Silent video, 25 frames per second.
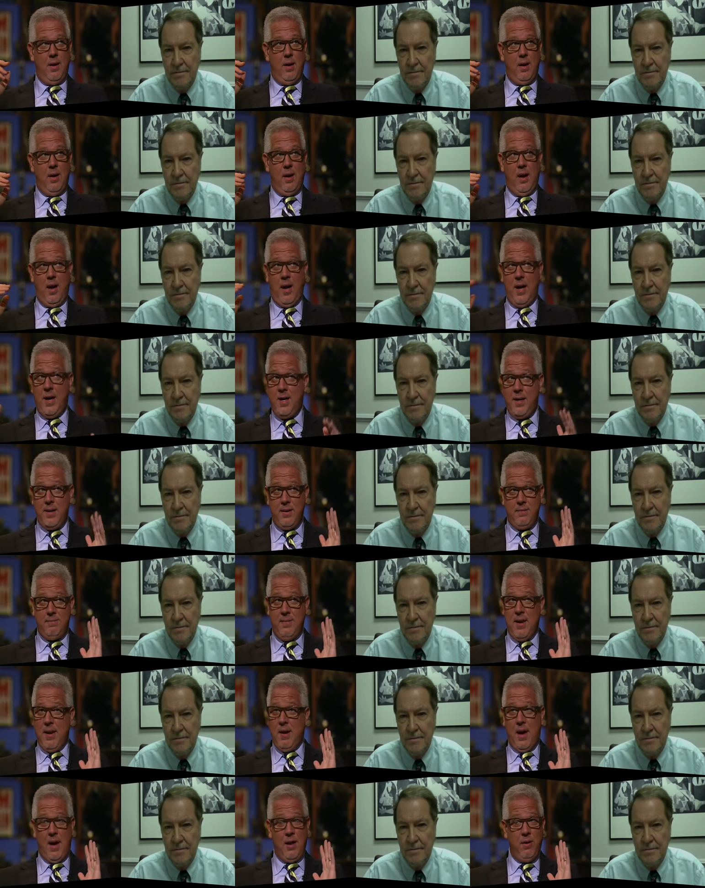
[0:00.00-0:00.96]
Speaker 1: I
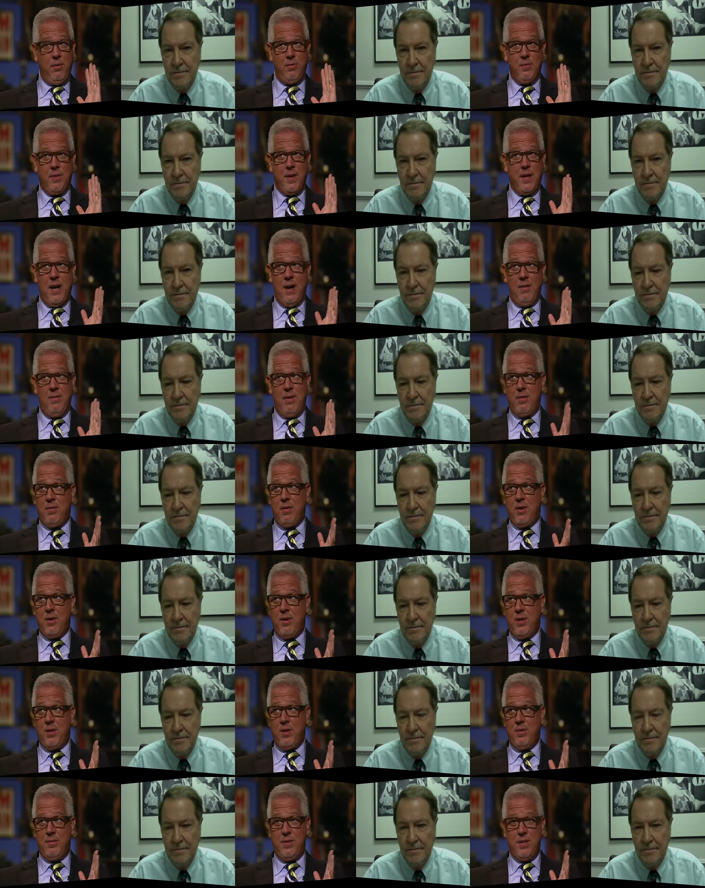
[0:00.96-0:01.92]
didn't. I don't think I've
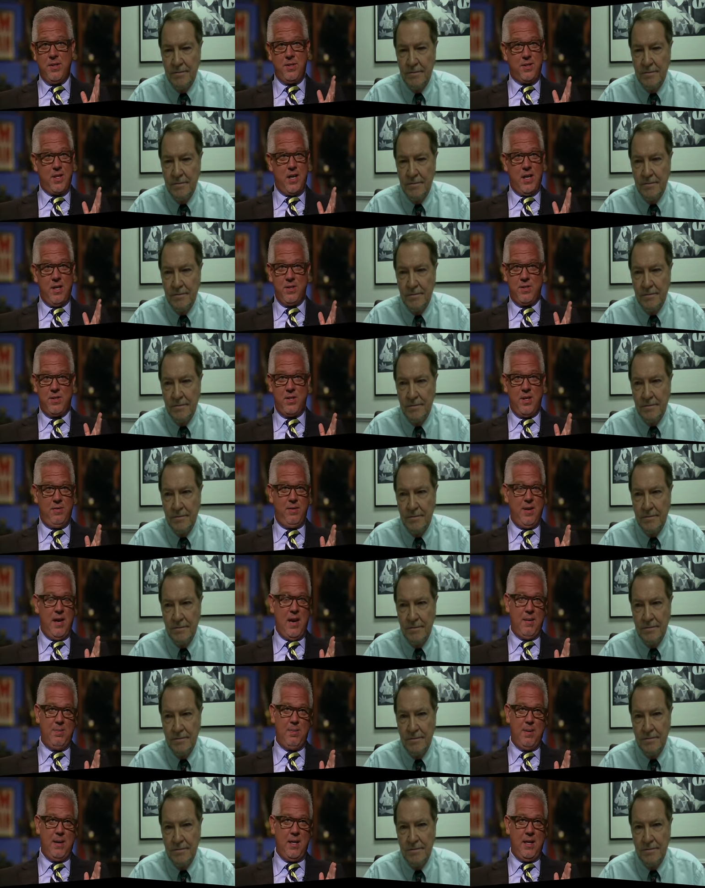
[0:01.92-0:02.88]
ever heard of this kind of stuff
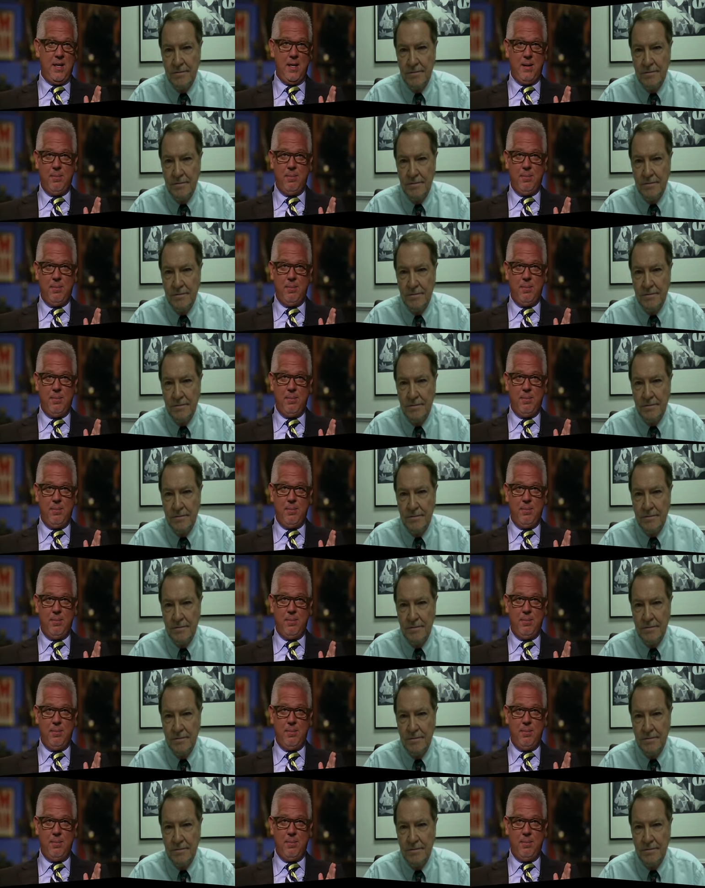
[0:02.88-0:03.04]
happening in